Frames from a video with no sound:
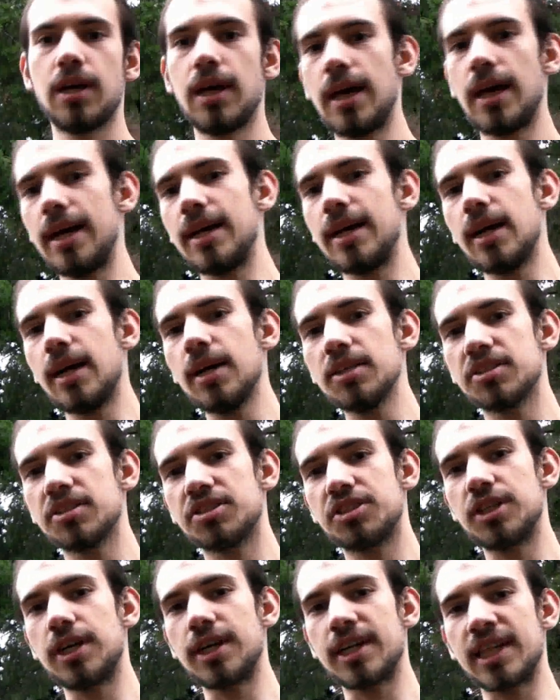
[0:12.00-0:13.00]
Hey guys, it's
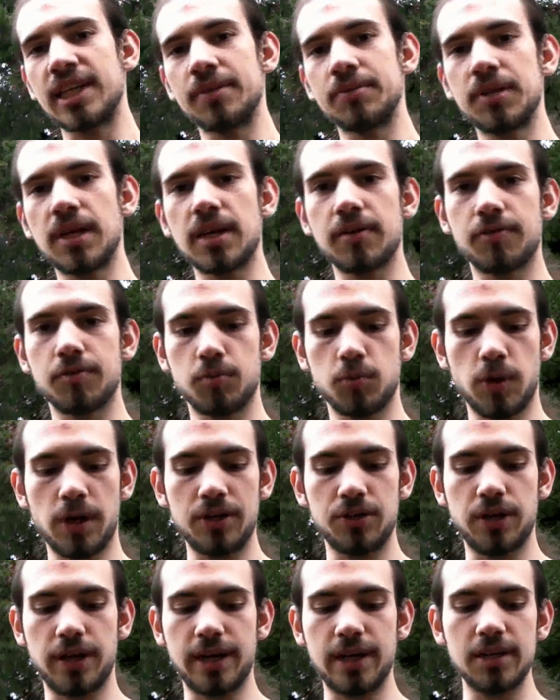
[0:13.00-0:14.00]
Jarek there, Dragon from Red
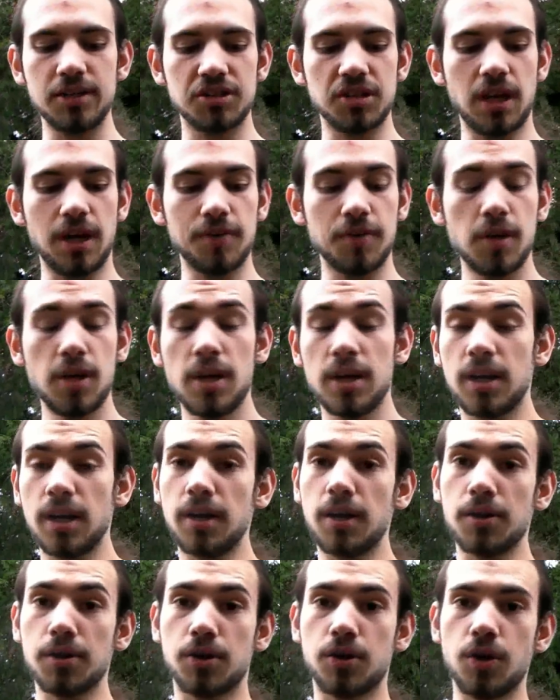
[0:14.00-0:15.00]
Dragon Airsoft. Got
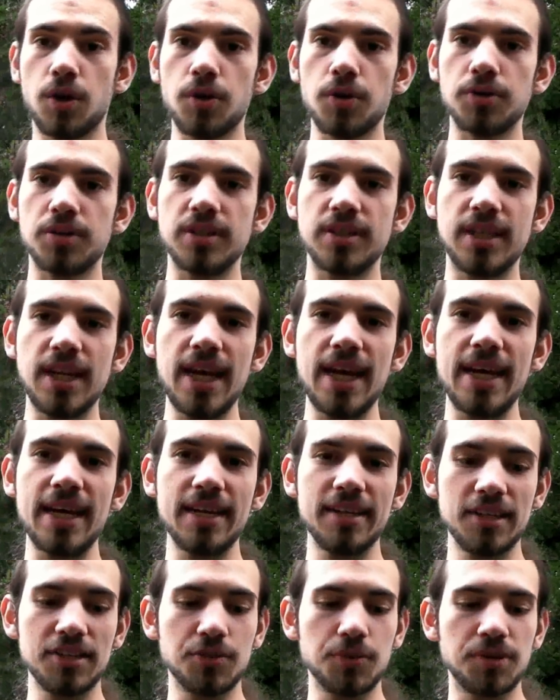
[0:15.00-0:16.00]
another chrono today.
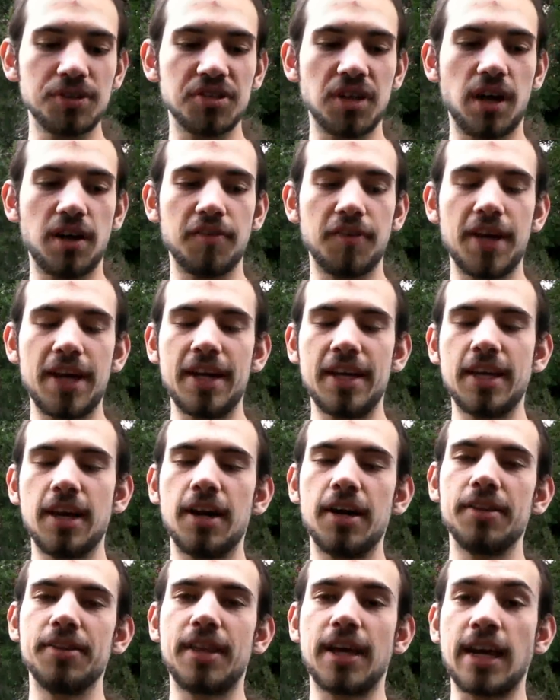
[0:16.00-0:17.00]
This one is of a
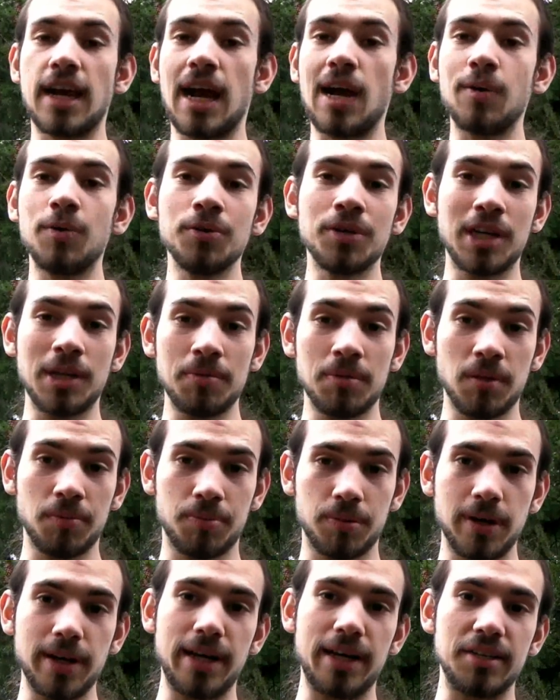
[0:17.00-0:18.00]
gun that I will keep the
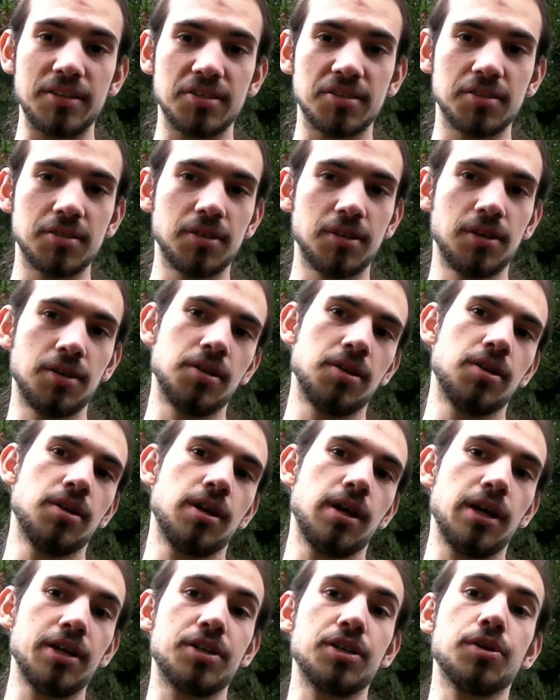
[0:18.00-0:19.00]
praise
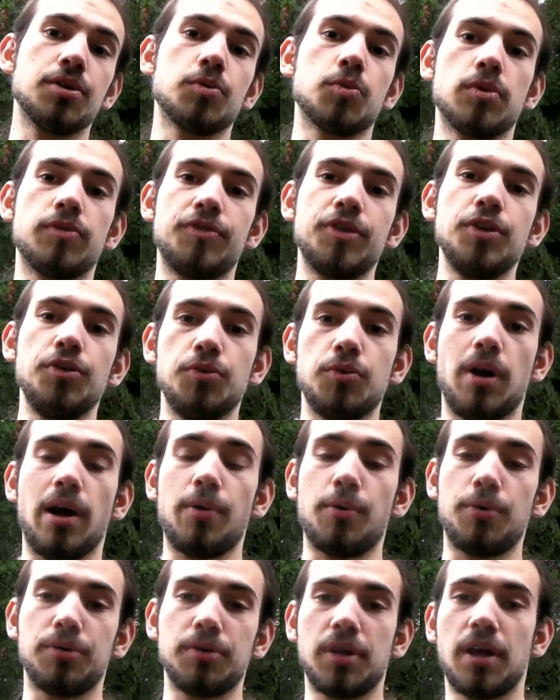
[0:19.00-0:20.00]
until the review. I
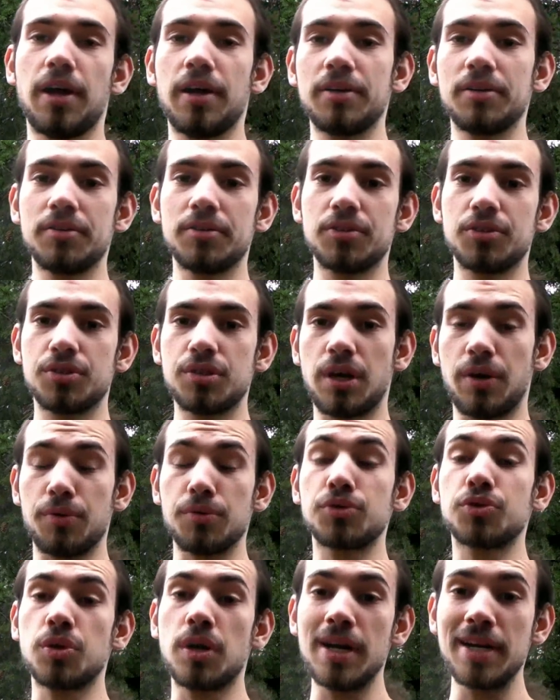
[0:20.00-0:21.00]
will not, I will
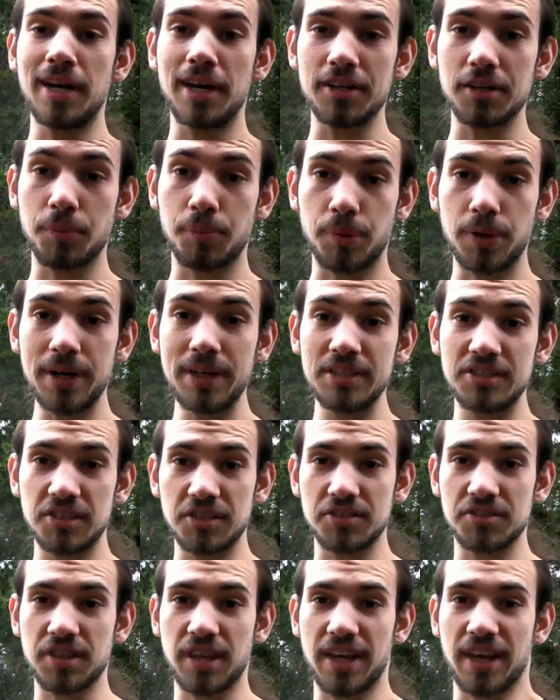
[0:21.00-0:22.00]
try not to praise
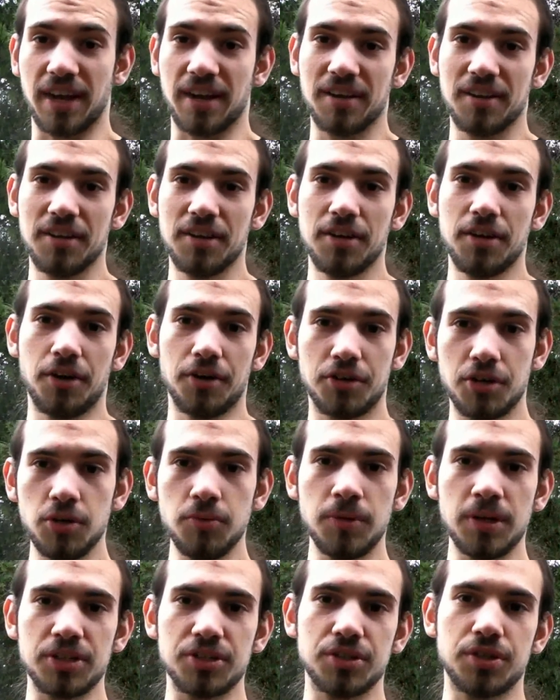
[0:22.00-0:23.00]
this thing too
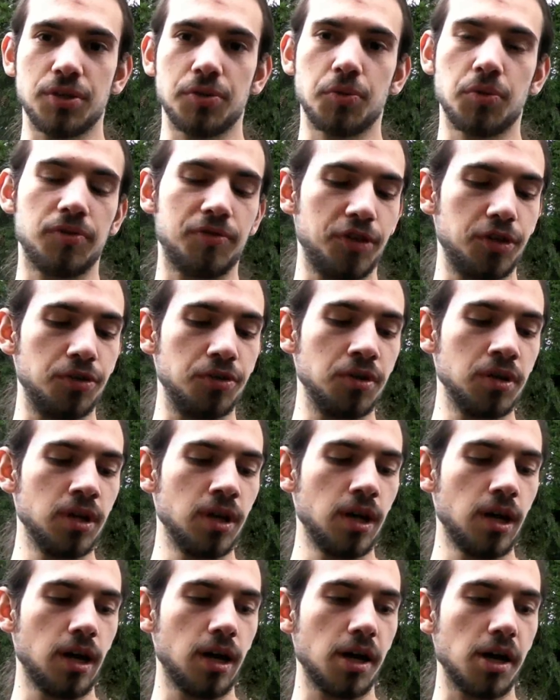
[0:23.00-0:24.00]
much until the review.
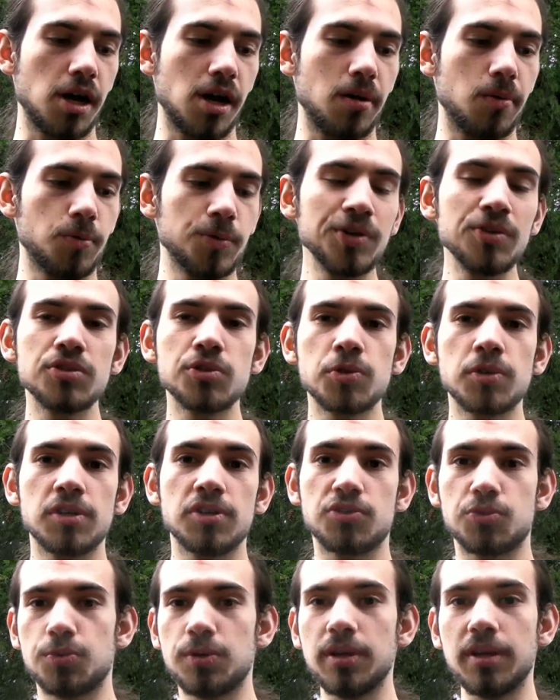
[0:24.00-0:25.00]
Uh, Real Sword
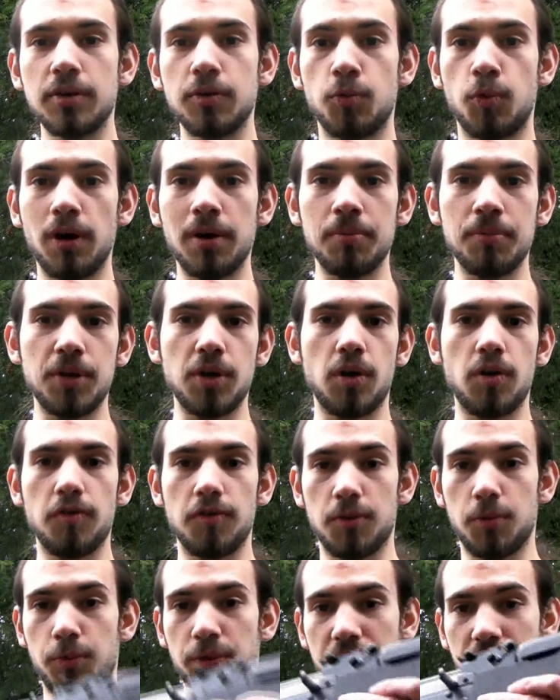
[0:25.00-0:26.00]
has really won me over
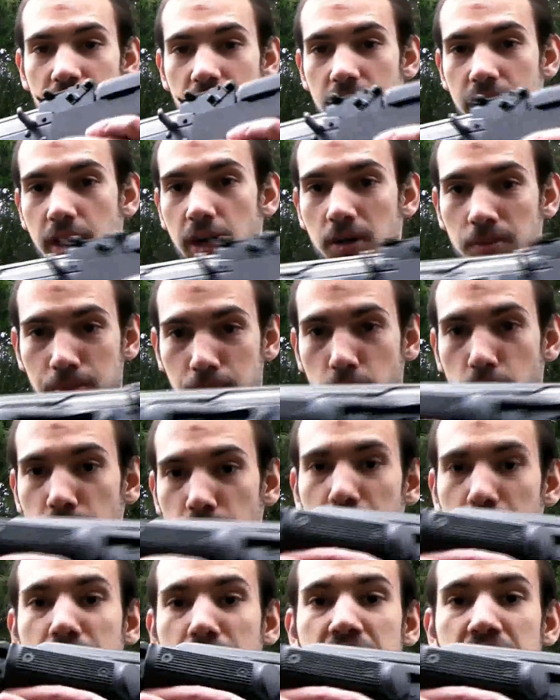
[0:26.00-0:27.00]
with their
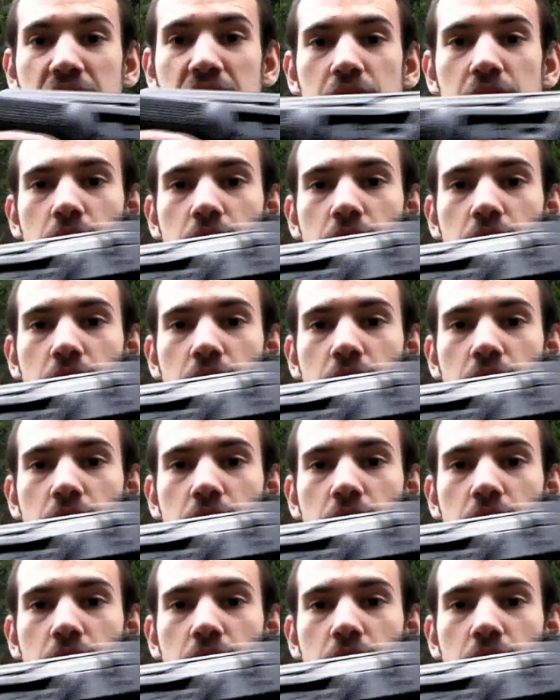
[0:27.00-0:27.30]
products